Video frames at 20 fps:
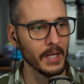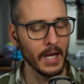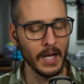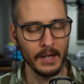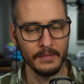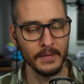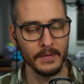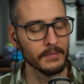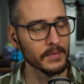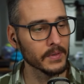
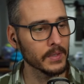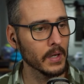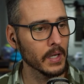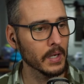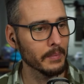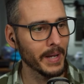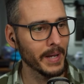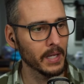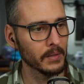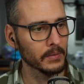I've even thought
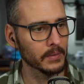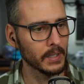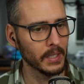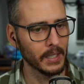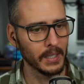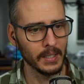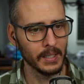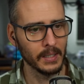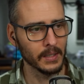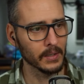about
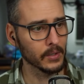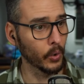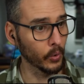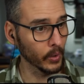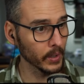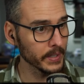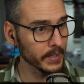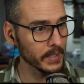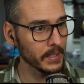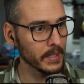uh,
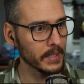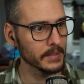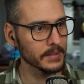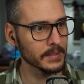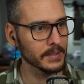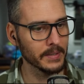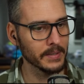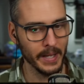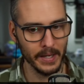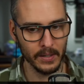core
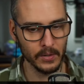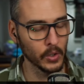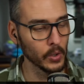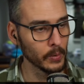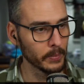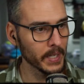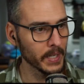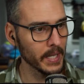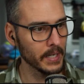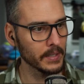DNS that
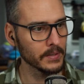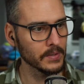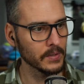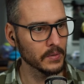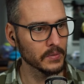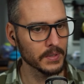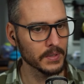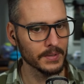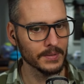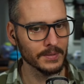Kubernetes
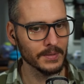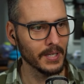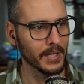uses